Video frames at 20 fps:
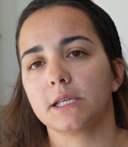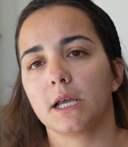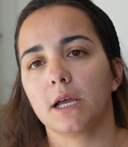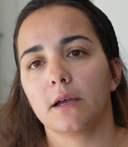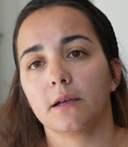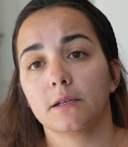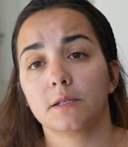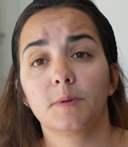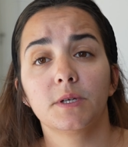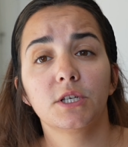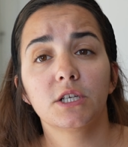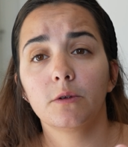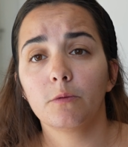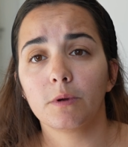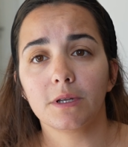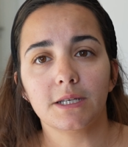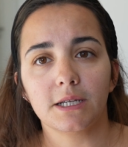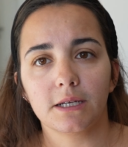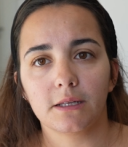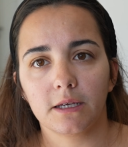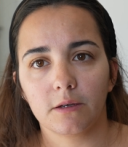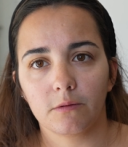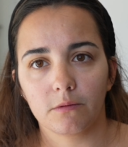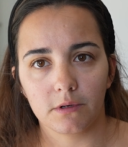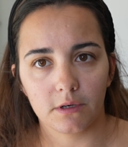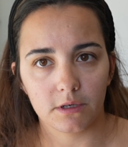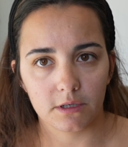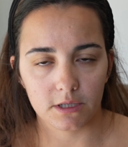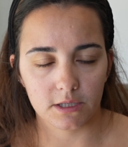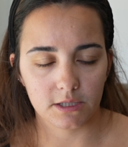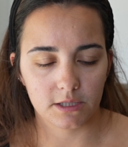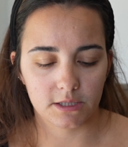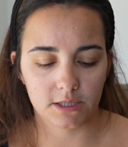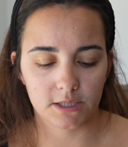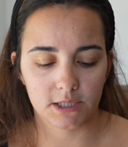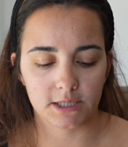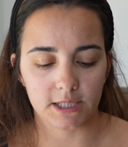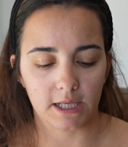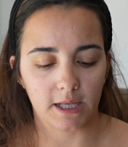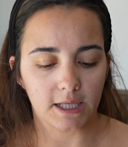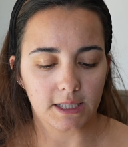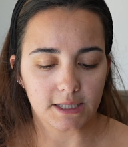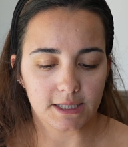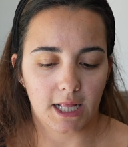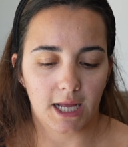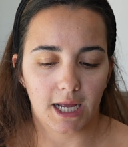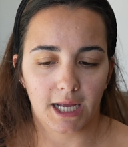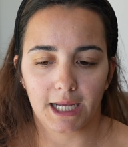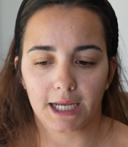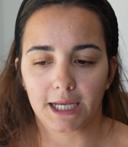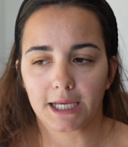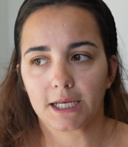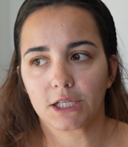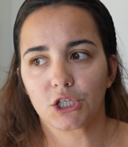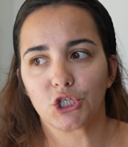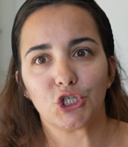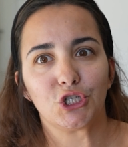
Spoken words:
especially when dealing with things like